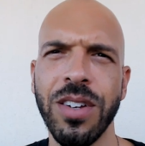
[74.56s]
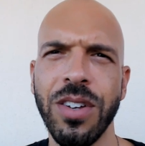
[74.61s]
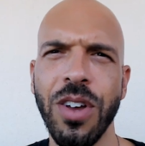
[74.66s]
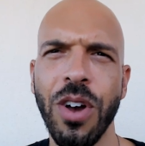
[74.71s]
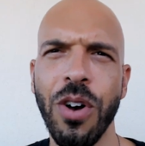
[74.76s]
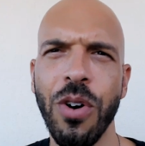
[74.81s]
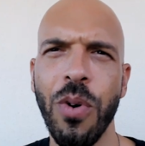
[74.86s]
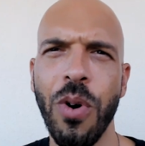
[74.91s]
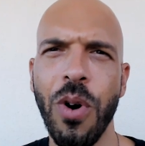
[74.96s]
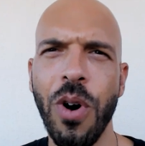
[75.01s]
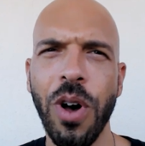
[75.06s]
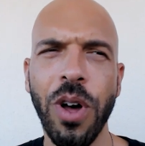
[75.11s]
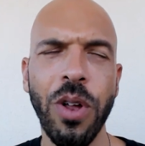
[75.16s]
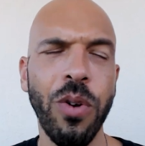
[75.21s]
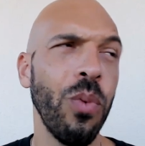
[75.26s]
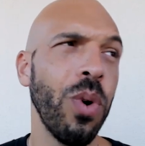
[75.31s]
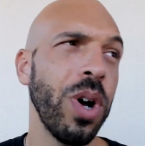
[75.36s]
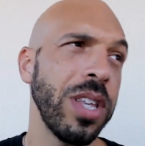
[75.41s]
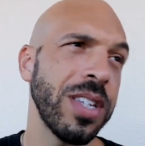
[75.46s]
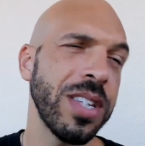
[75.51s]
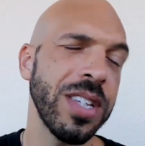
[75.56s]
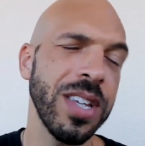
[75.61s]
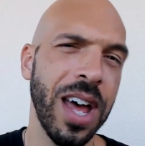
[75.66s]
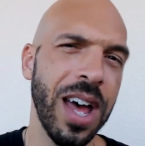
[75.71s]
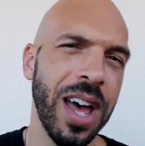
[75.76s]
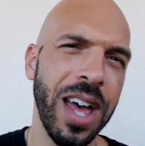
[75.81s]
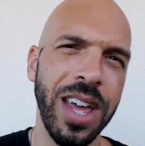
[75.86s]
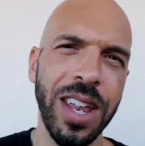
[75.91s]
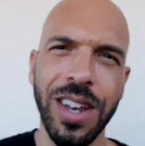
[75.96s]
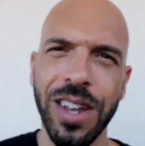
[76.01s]
go on one
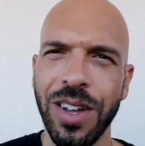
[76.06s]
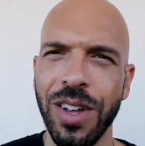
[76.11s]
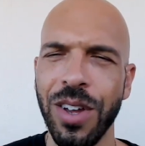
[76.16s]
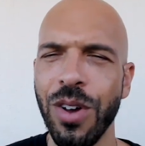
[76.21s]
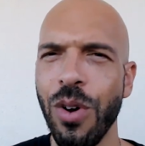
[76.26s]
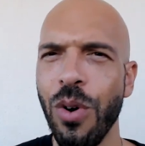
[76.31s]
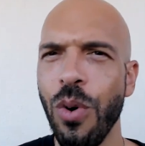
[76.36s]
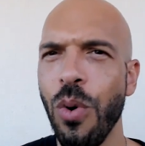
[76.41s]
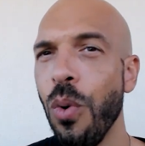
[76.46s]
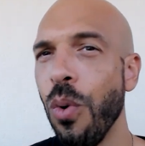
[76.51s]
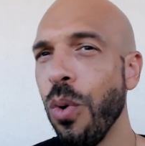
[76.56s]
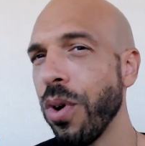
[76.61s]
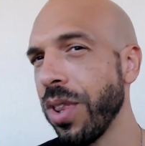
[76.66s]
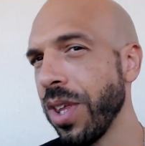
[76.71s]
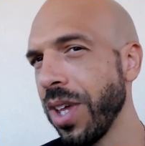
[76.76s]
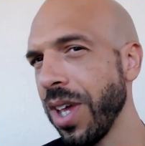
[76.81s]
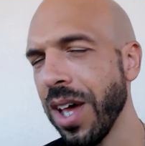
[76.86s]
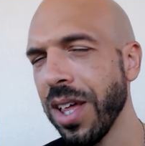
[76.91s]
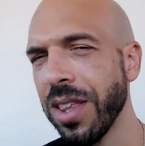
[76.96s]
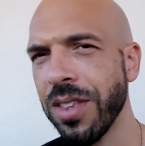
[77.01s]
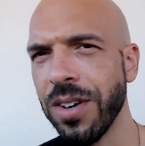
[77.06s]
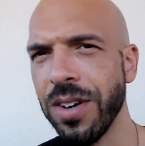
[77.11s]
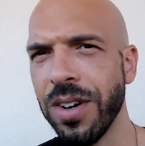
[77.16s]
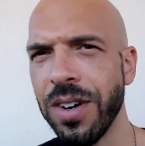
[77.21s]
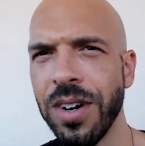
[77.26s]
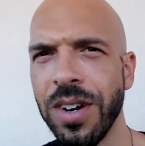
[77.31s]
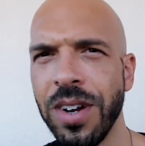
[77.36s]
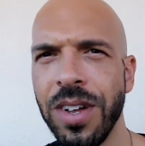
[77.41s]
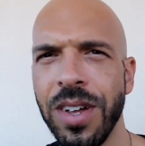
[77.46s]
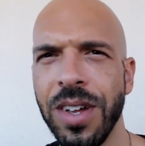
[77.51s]
side or the
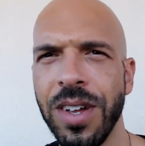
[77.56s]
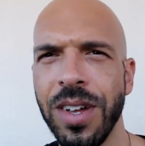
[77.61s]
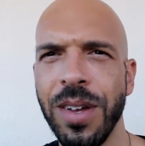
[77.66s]
other,